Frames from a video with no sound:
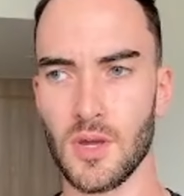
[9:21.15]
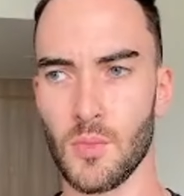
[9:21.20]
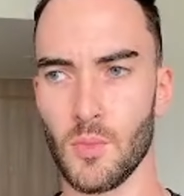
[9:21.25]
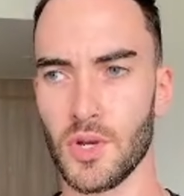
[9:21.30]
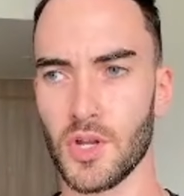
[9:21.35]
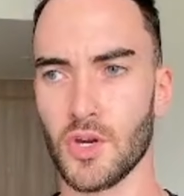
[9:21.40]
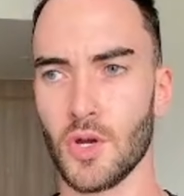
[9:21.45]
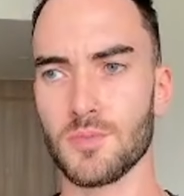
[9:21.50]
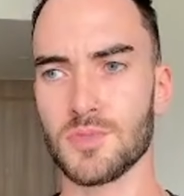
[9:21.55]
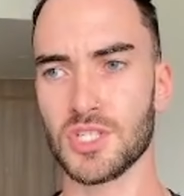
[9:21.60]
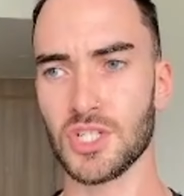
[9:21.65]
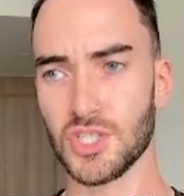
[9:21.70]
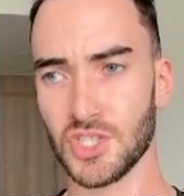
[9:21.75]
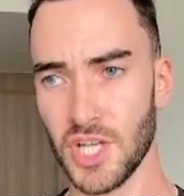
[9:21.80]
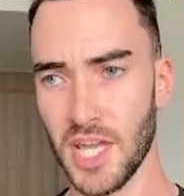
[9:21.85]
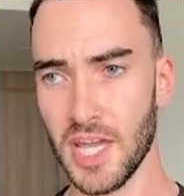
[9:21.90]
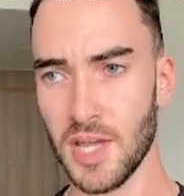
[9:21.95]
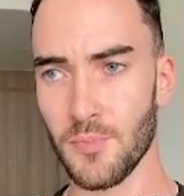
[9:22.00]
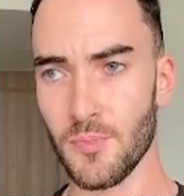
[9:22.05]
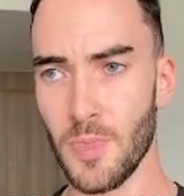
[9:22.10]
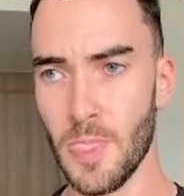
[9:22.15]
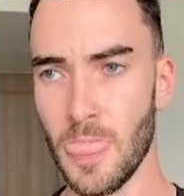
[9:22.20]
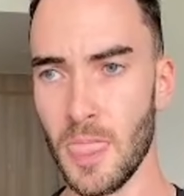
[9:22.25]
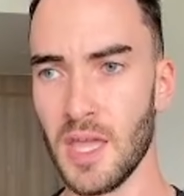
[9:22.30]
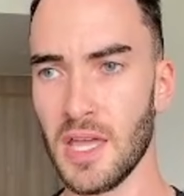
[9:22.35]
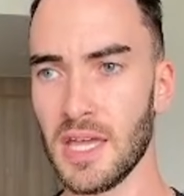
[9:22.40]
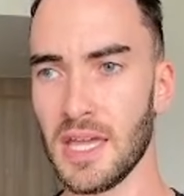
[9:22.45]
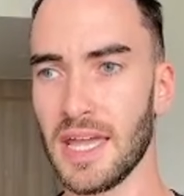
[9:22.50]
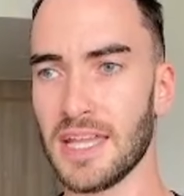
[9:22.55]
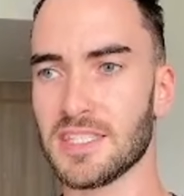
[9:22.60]
When it comes to shame,
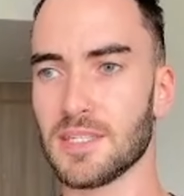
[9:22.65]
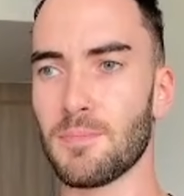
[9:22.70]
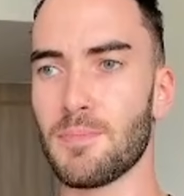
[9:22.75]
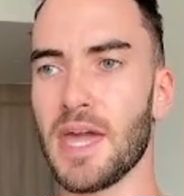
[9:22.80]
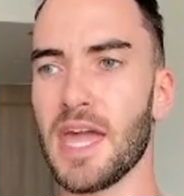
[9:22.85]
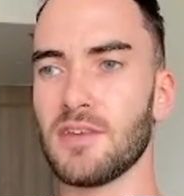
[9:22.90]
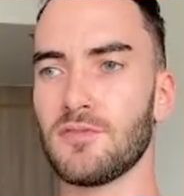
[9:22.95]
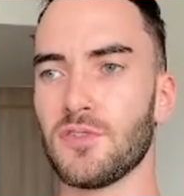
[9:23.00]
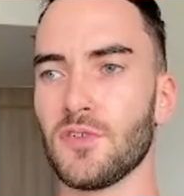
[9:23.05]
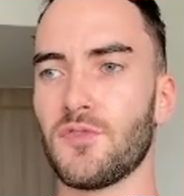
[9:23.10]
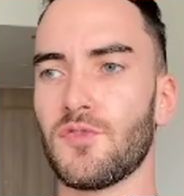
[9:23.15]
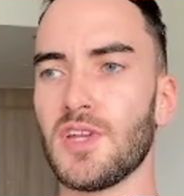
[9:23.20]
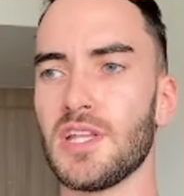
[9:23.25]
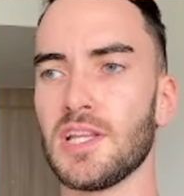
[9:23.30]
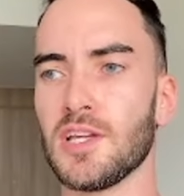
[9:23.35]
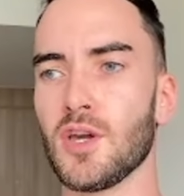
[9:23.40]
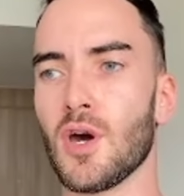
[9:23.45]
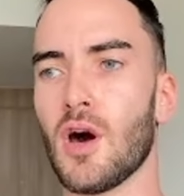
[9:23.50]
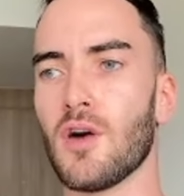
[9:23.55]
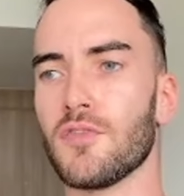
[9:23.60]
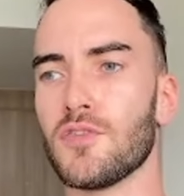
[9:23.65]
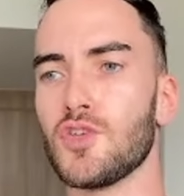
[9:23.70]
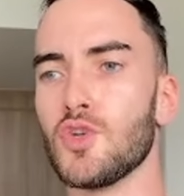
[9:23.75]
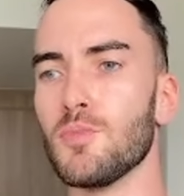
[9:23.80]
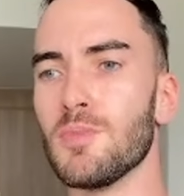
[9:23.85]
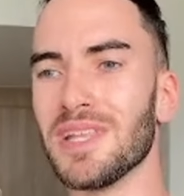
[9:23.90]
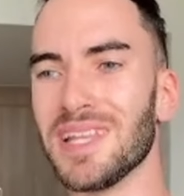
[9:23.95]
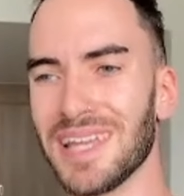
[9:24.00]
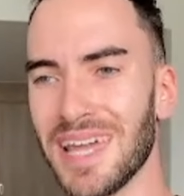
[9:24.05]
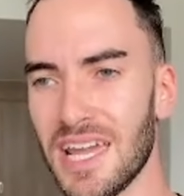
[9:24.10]
it's a painful feeling of
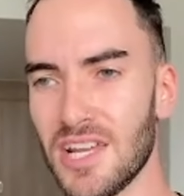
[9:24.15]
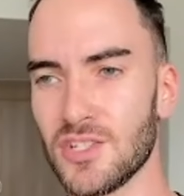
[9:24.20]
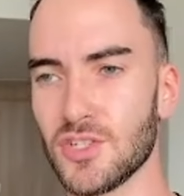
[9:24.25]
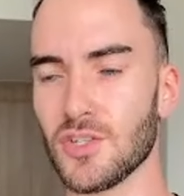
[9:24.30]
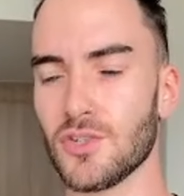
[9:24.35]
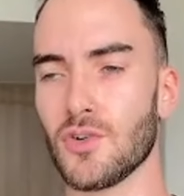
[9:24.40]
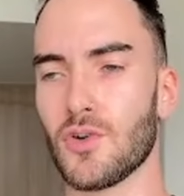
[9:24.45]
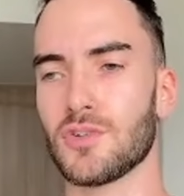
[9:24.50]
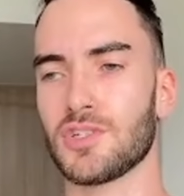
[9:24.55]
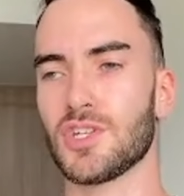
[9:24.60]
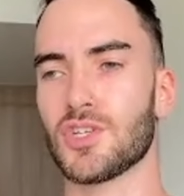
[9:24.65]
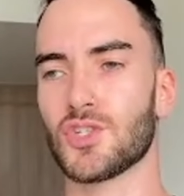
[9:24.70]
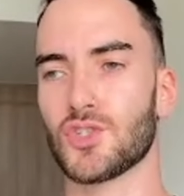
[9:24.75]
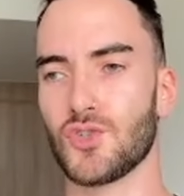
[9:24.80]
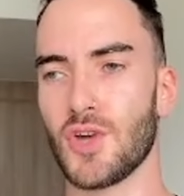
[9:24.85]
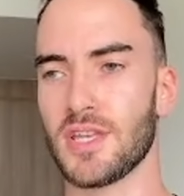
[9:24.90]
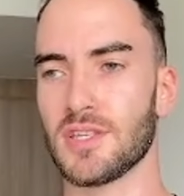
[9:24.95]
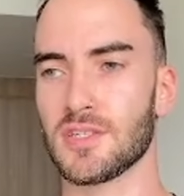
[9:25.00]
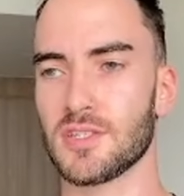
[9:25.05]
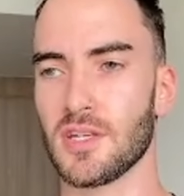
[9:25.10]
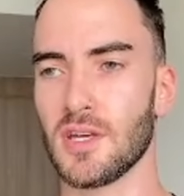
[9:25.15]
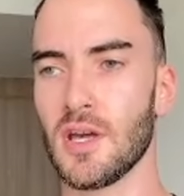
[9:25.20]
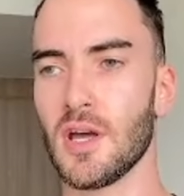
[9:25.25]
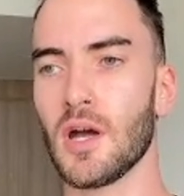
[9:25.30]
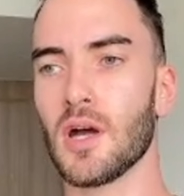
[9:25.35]
humiliation or distress